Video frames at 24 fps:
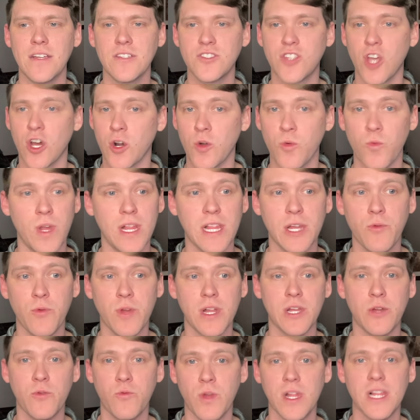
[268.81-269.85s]
done a really,
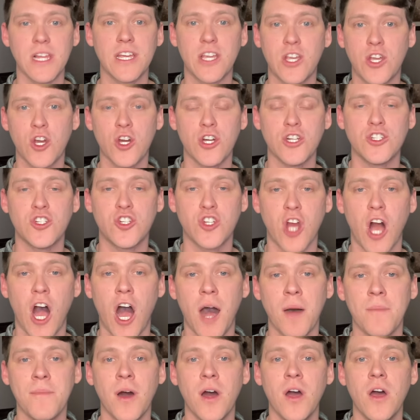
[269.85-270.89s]
really, really good
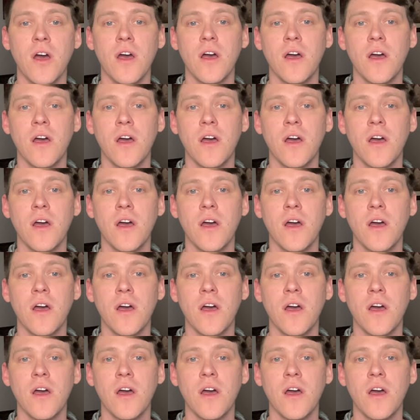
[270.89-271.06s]
job